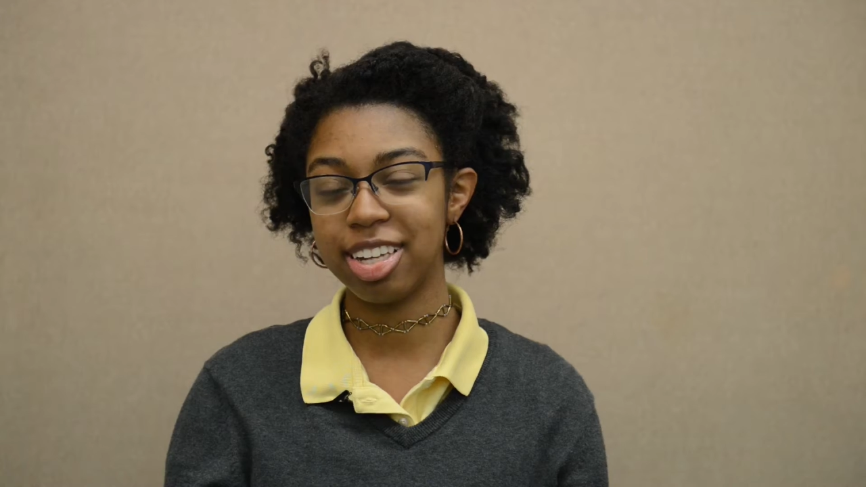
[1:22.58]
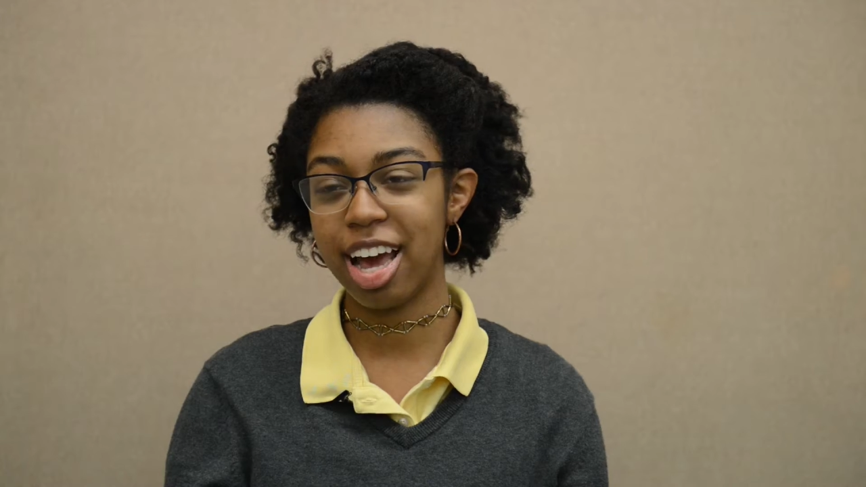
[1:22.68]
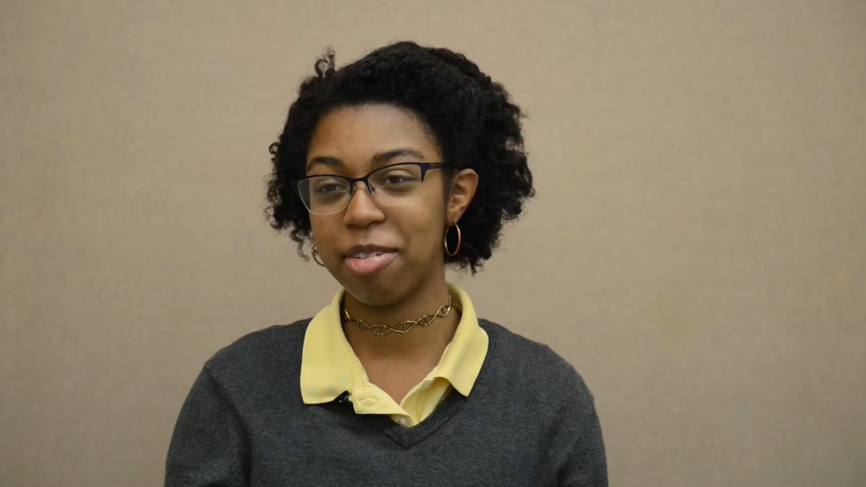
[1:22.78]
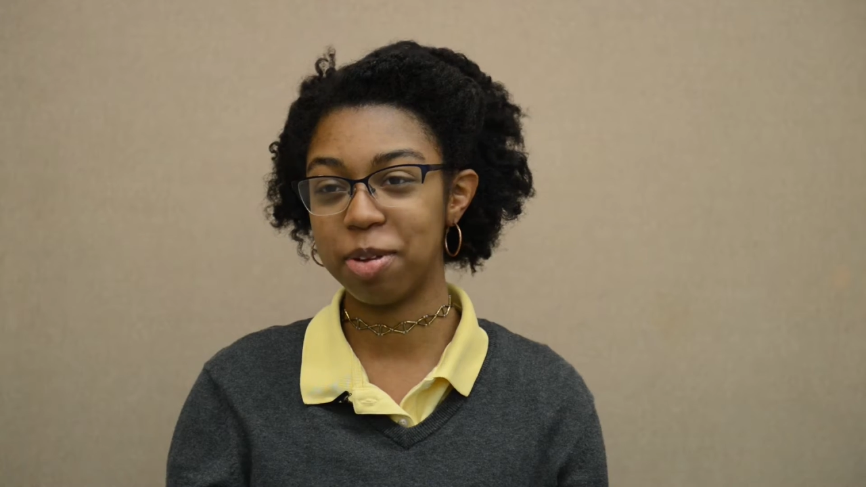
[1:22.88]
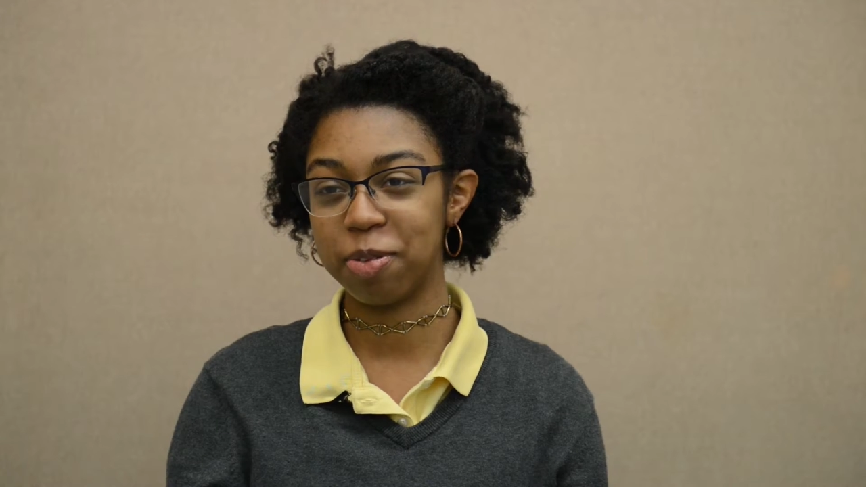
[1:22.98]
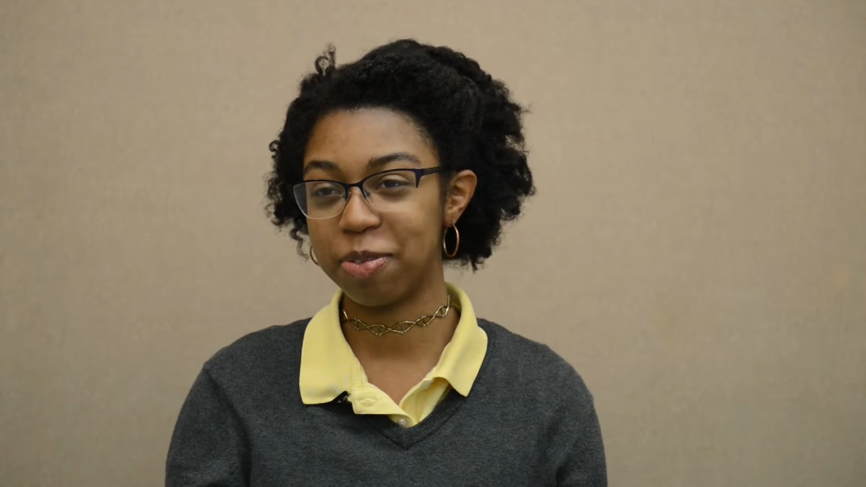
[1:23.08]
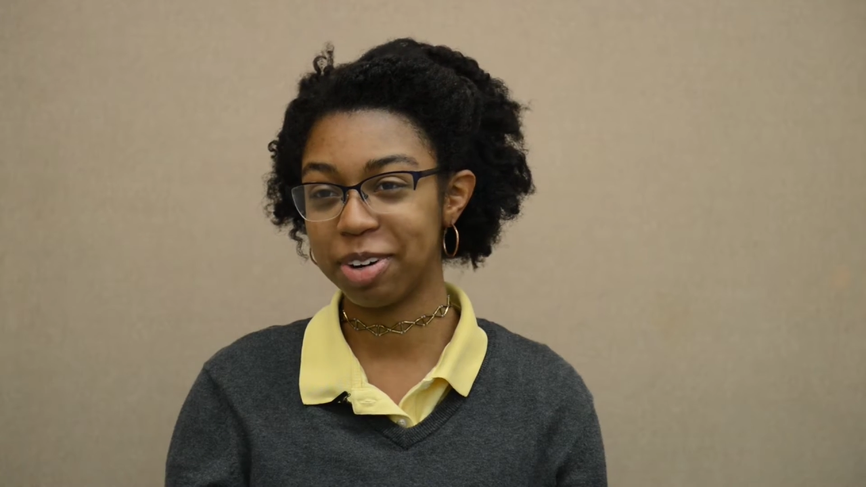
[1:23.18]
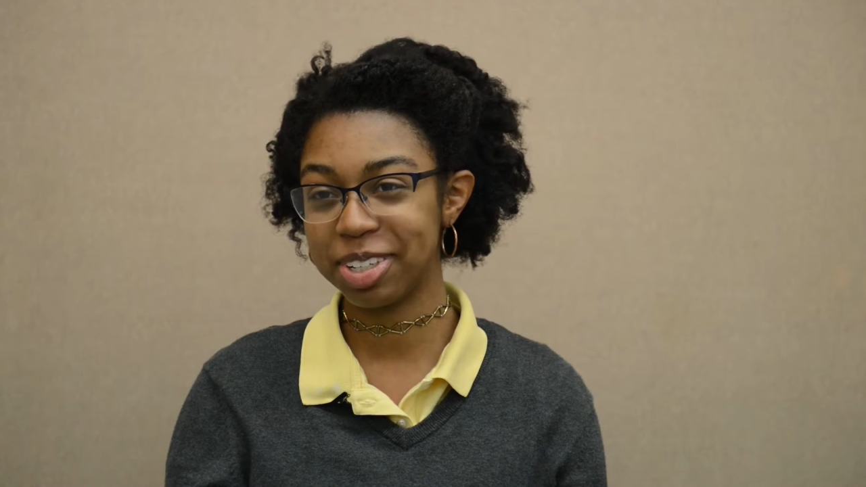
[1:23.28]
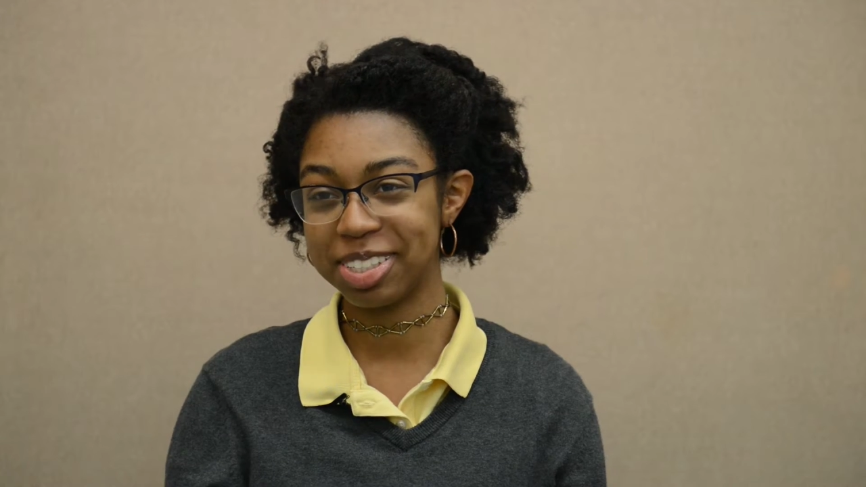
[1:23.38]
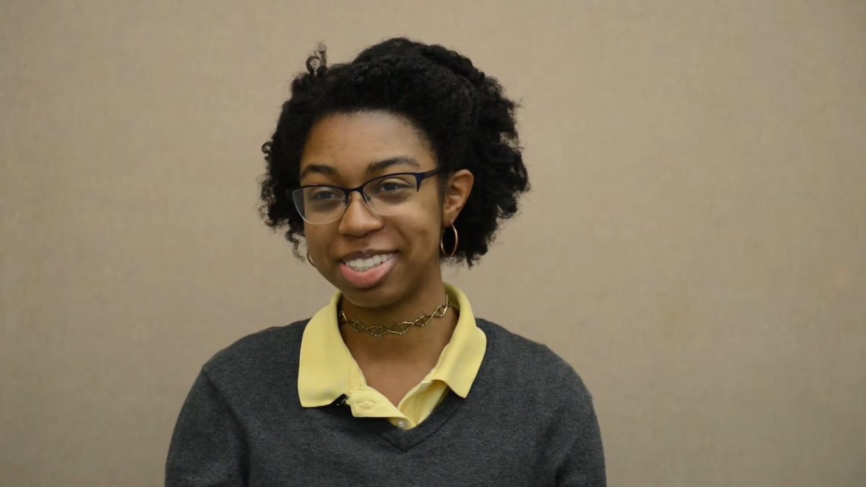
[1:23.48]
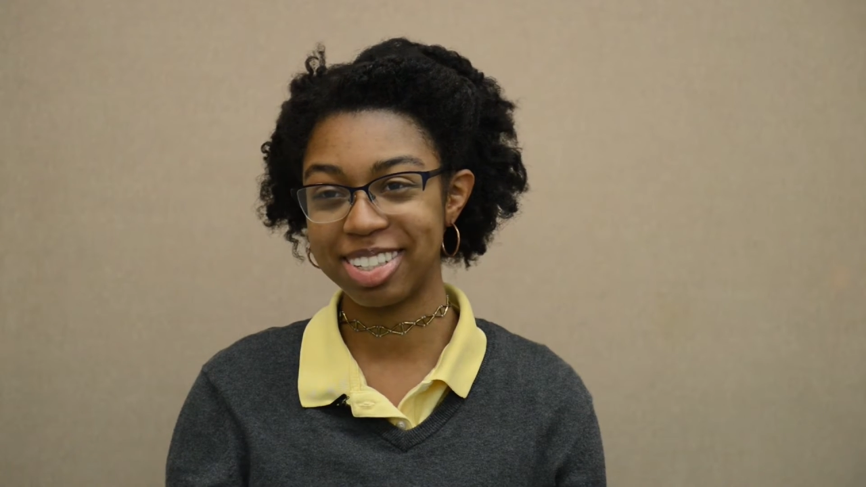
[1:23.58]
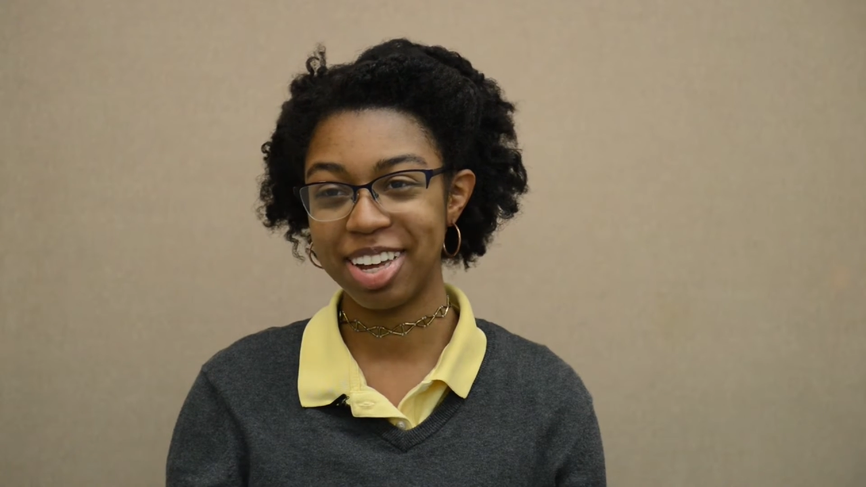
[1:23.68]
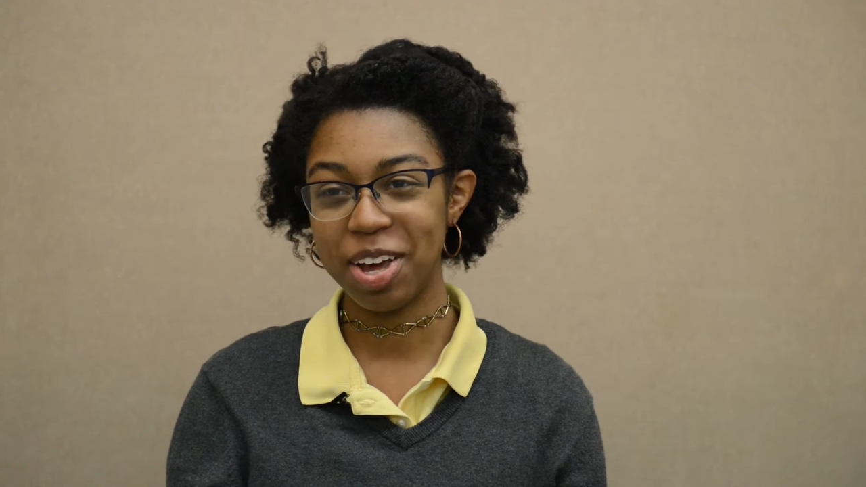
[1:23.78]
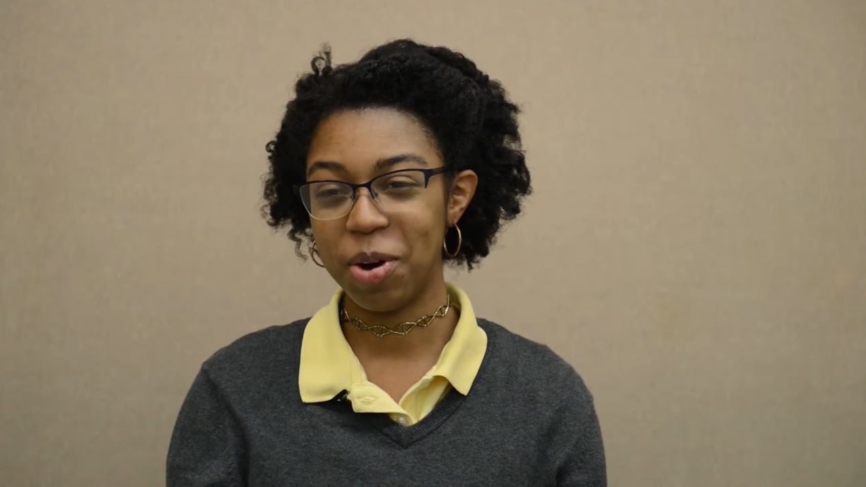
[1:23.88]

have the first